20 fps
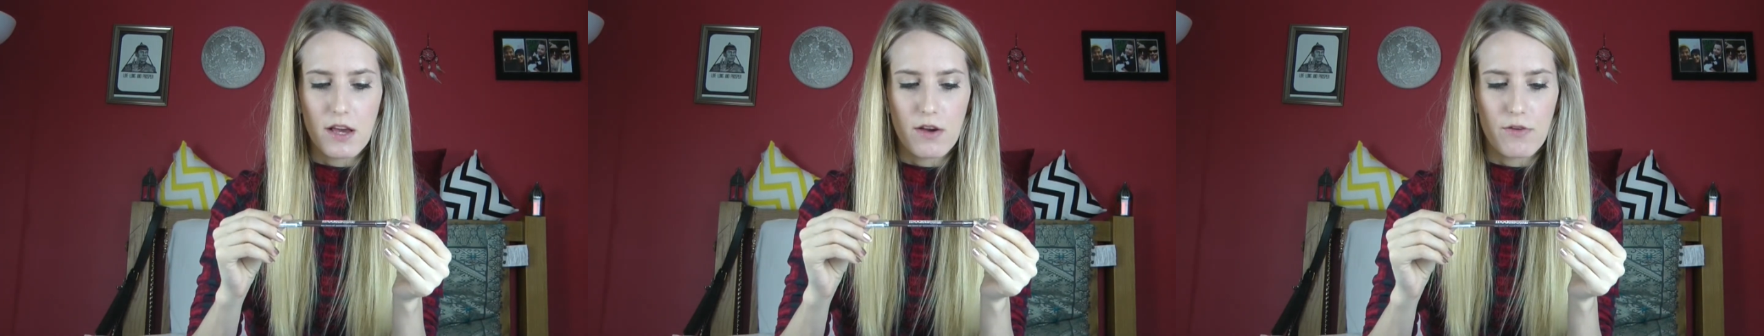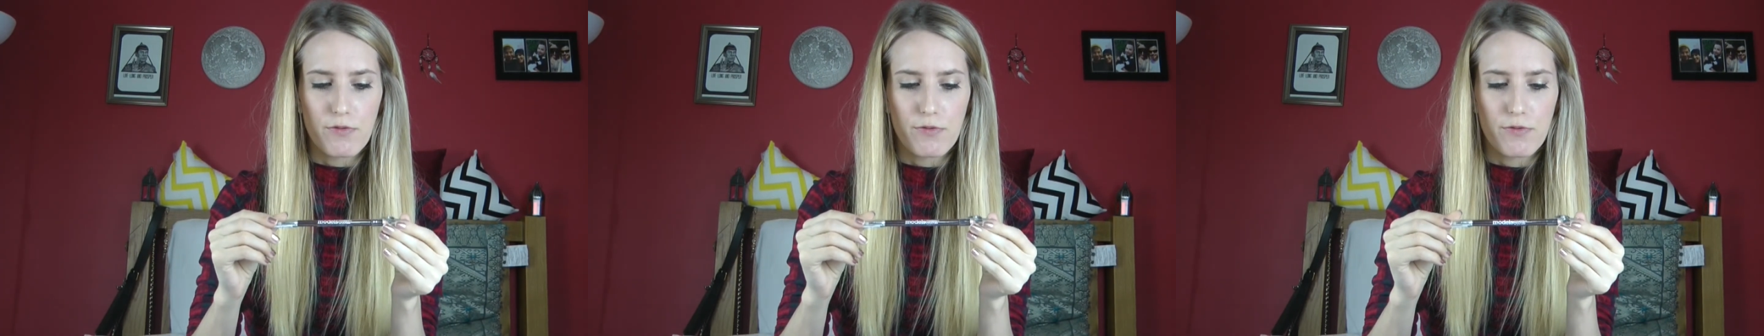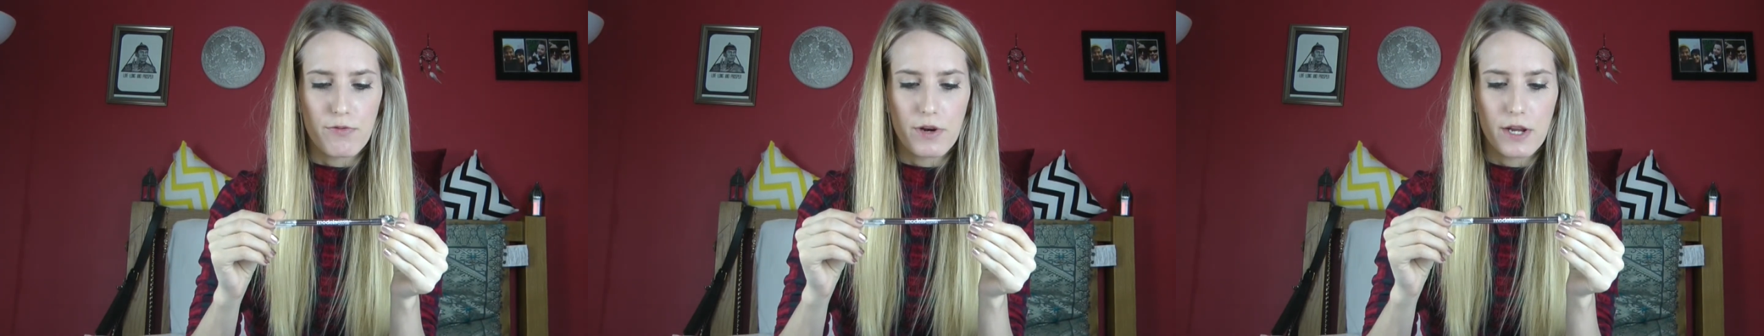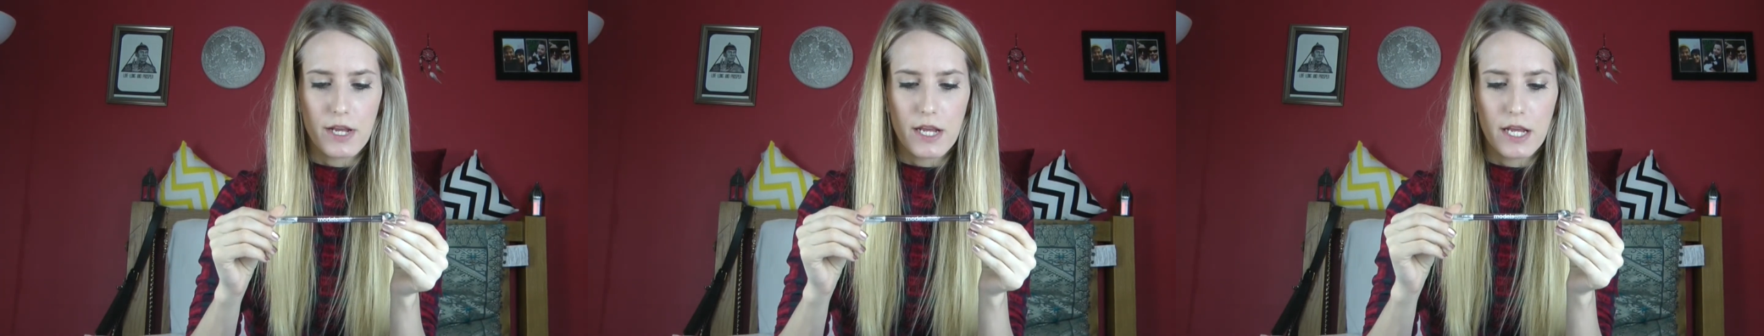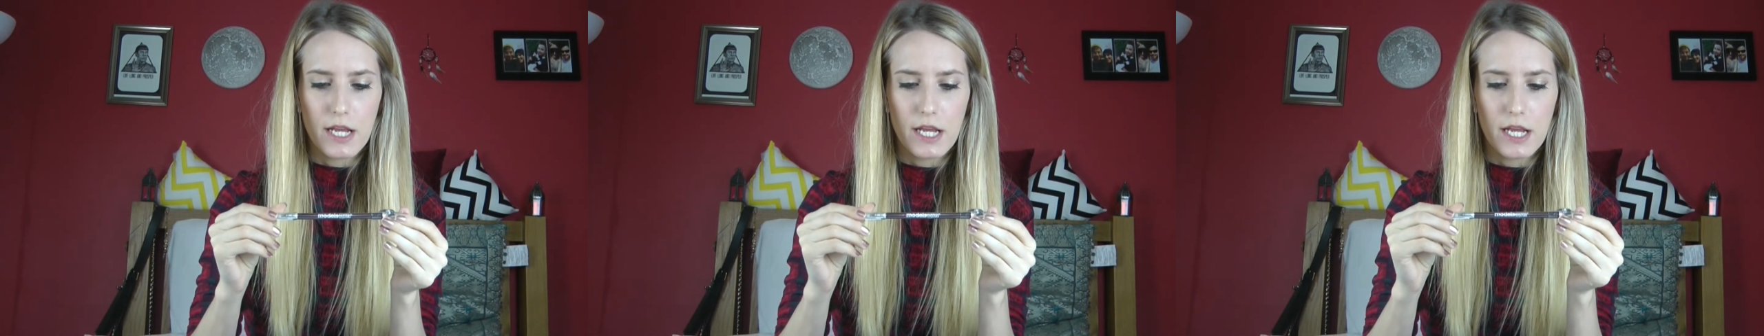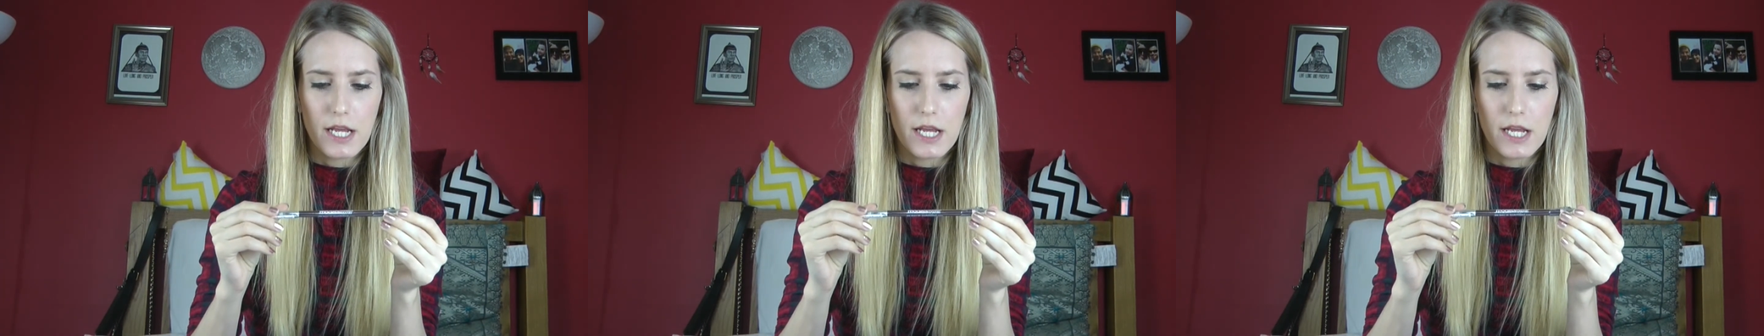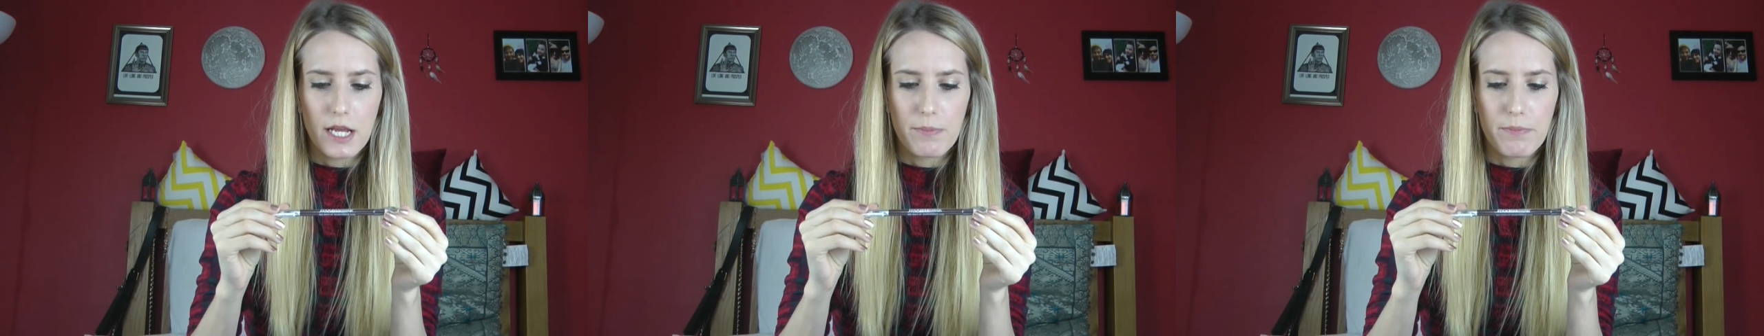a
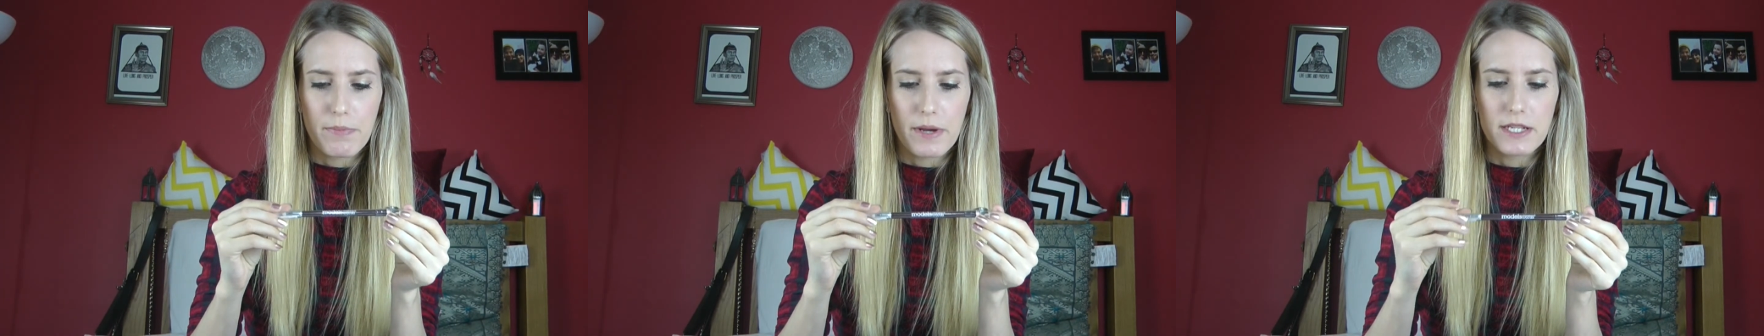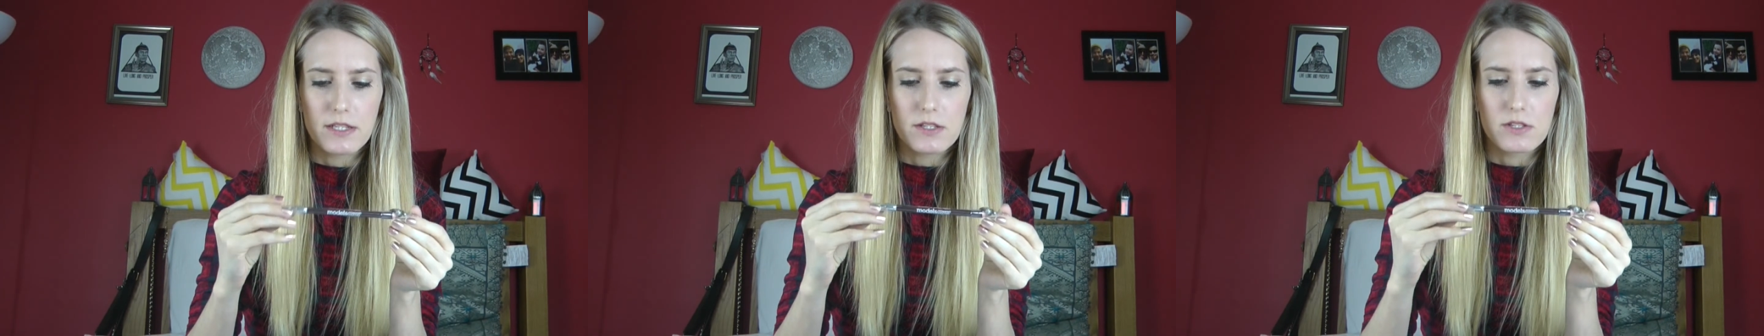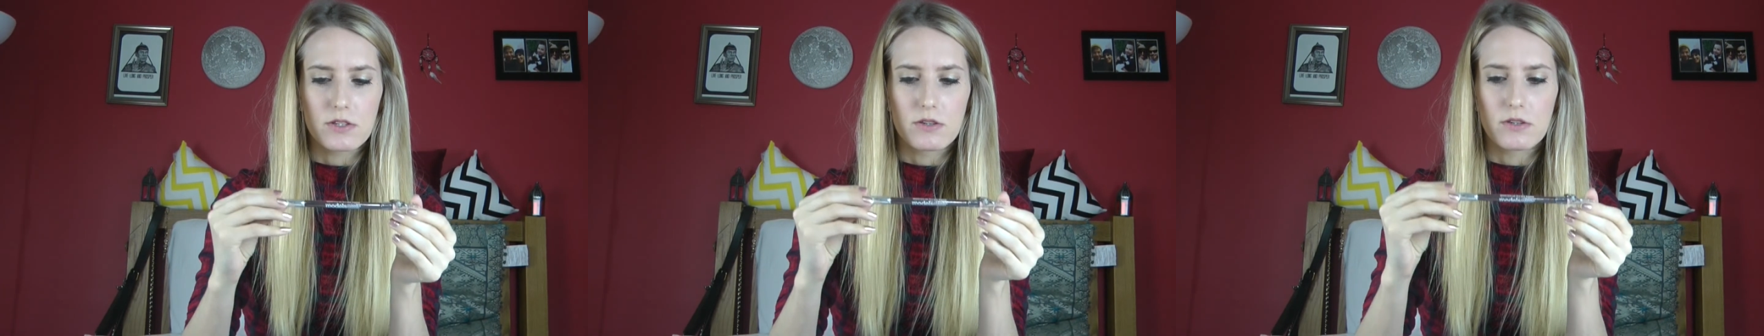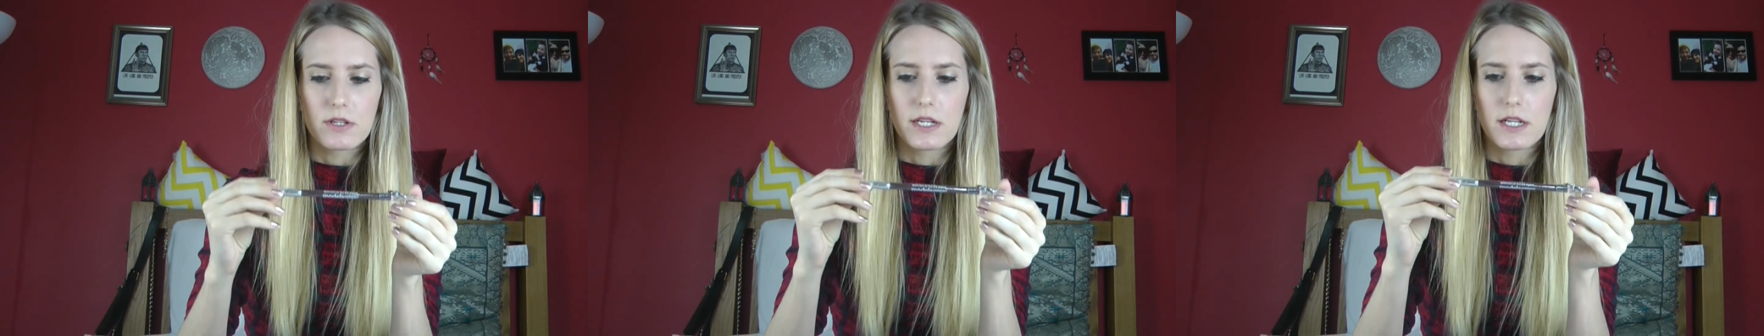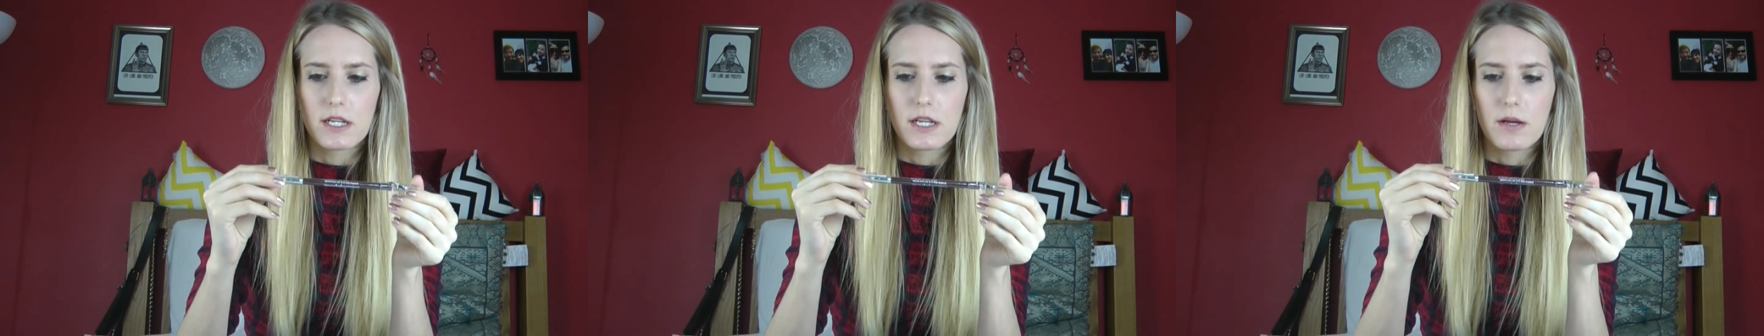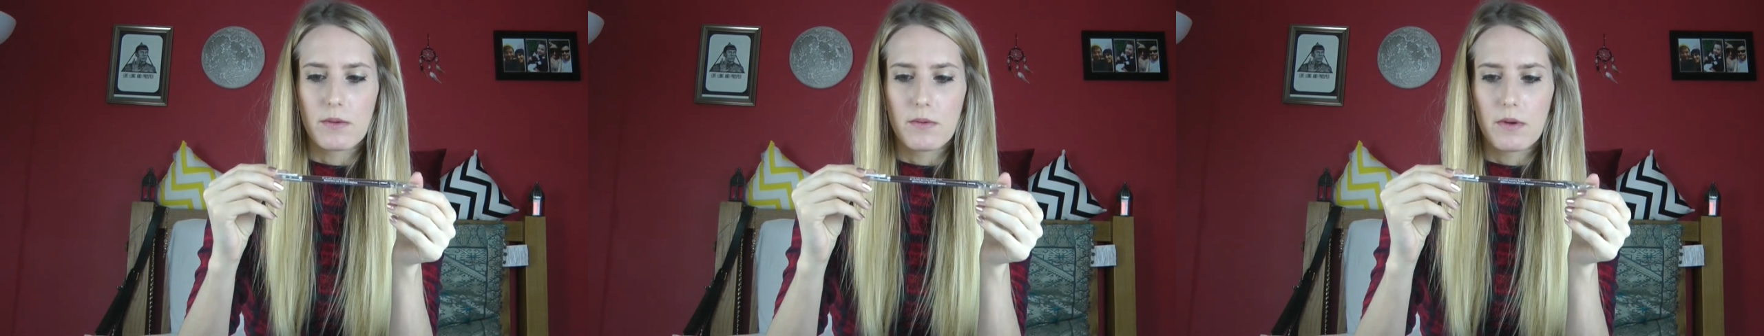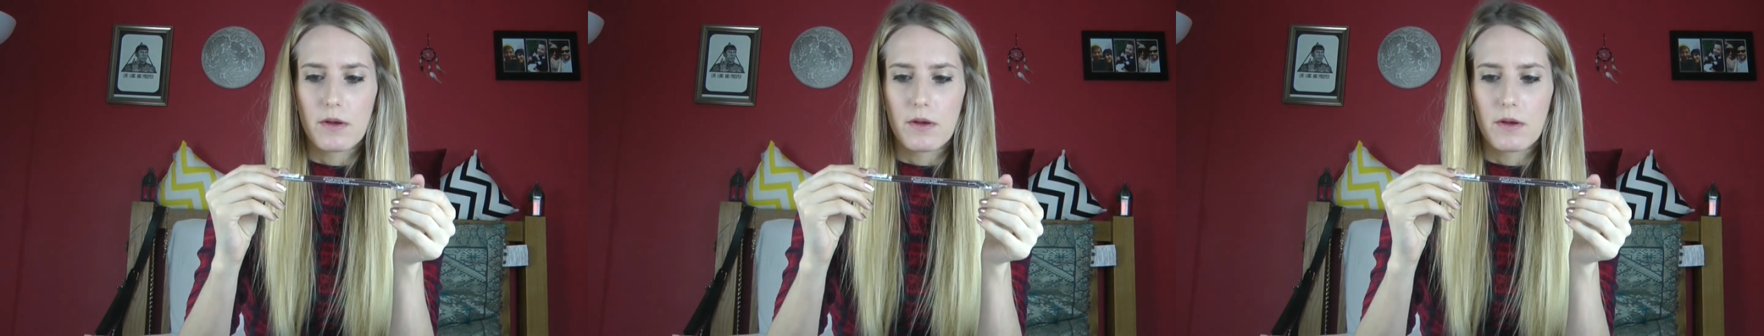free pencil in,